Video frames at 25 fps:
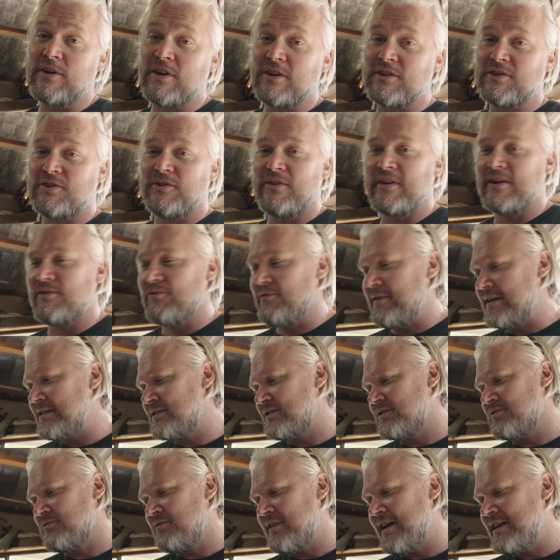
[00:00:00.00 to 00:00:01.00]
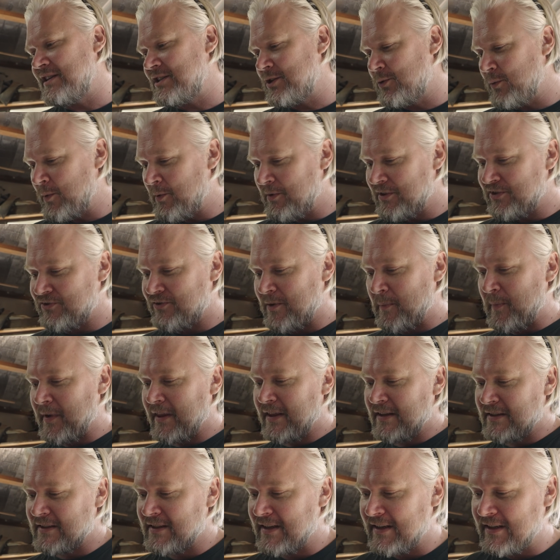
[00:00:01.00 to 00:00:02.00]
not doing a restoration where we're stripping
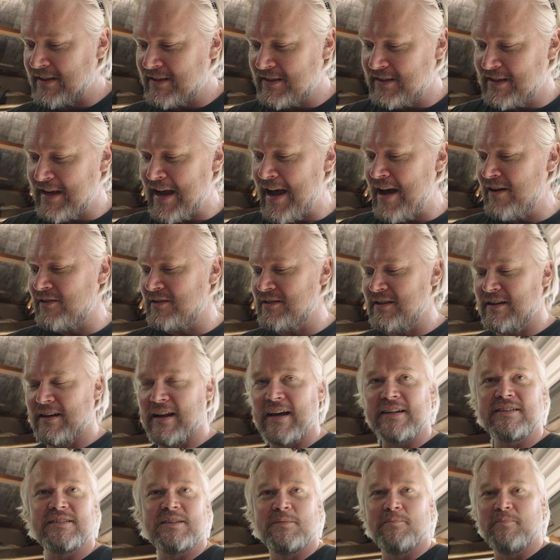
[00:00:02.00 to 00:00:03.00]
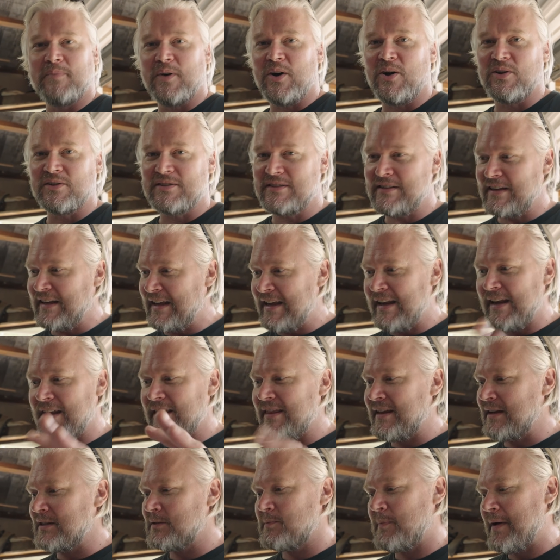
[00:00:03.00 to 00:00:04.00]
this thing down to nuts and bolts and getting
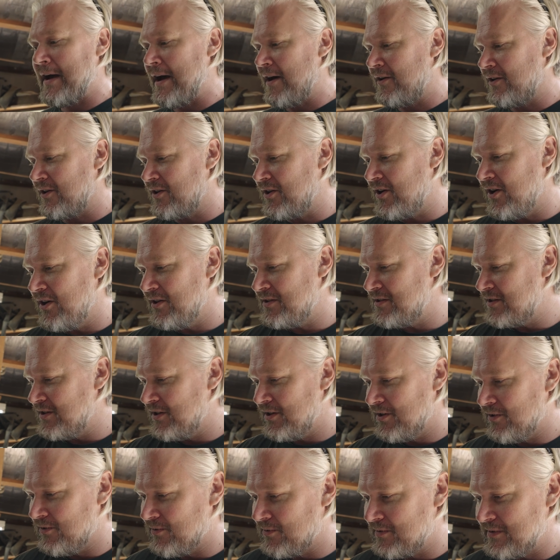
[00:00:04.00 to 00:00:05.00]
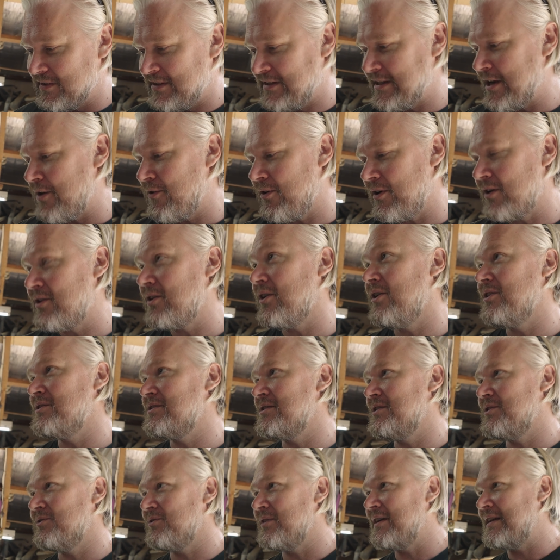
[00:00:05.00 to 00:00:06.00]
things powder coated or
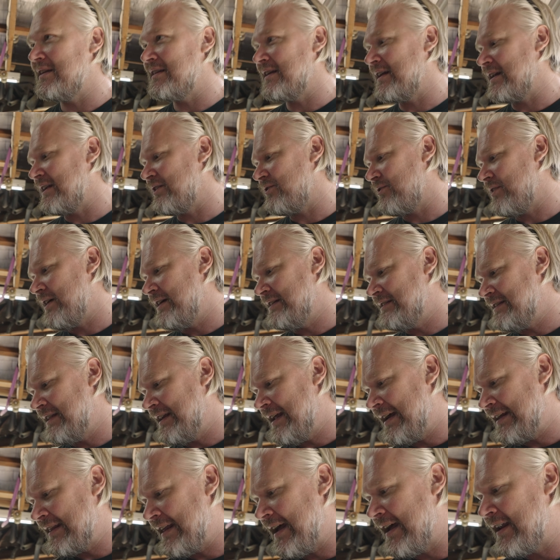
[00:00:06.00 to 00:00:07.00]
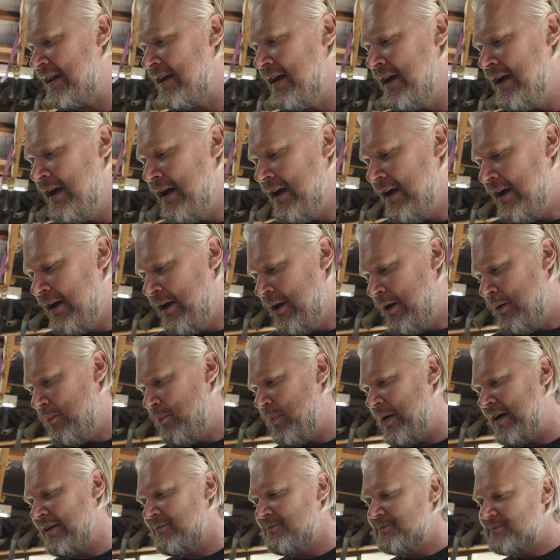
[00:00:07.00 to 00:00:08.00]
Cerakoted or anything crazy like that.
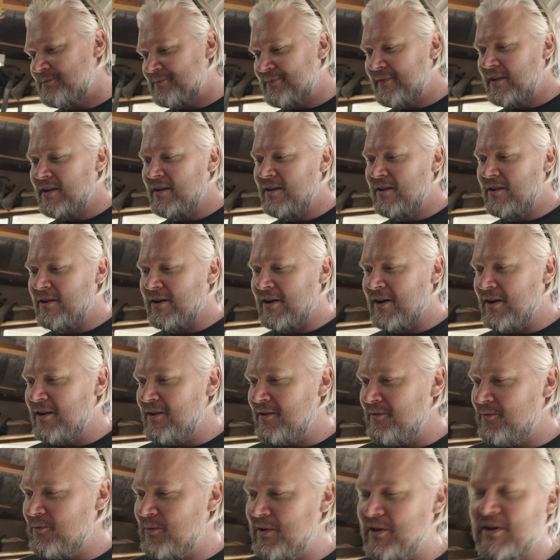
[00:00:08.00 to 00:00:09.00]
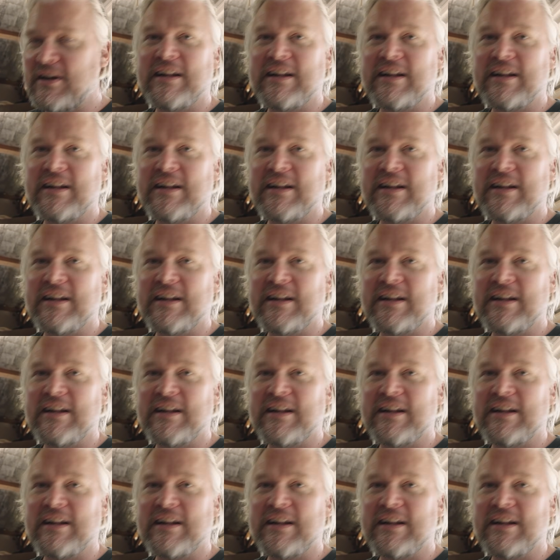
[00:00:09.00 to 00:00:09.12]
But we'll